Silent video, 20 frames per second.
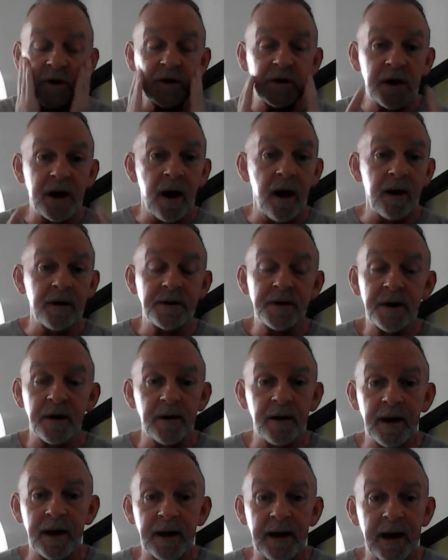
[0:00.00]
just
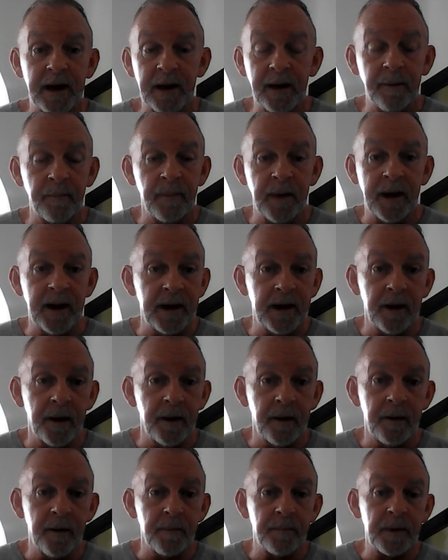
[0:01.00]
constantly getting beat
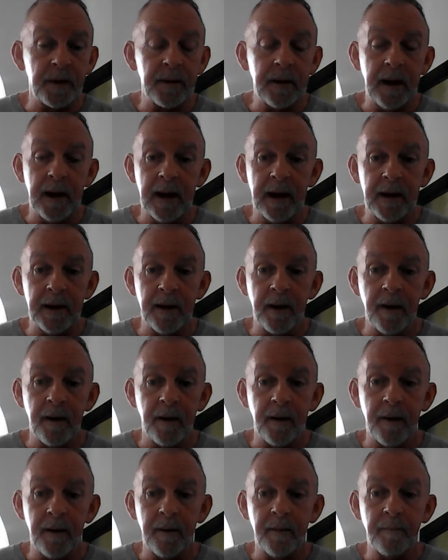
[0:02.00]
up, and
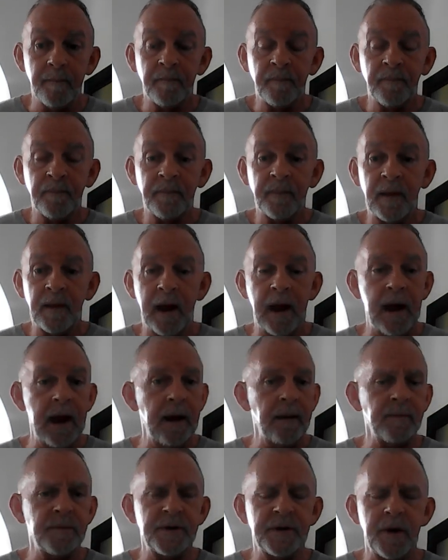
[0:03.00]
uh, I
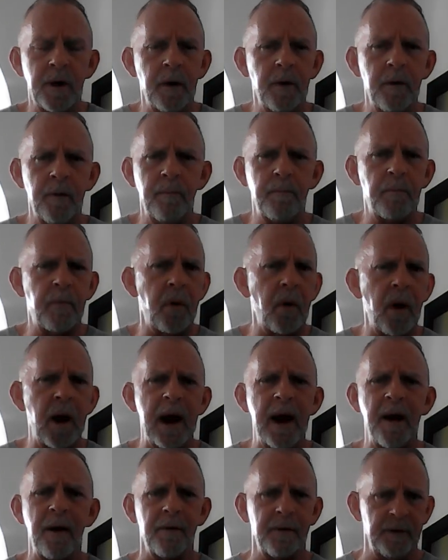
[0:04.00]
am so
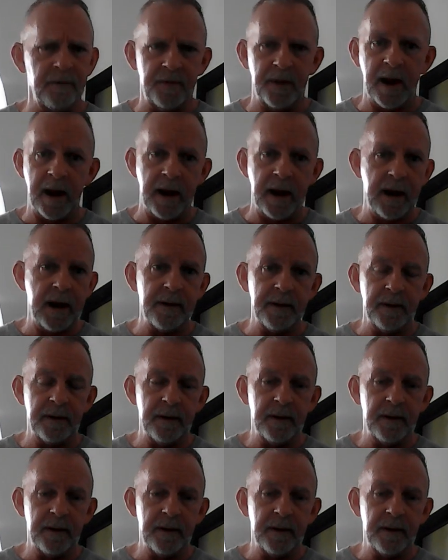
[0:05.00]
proud of that,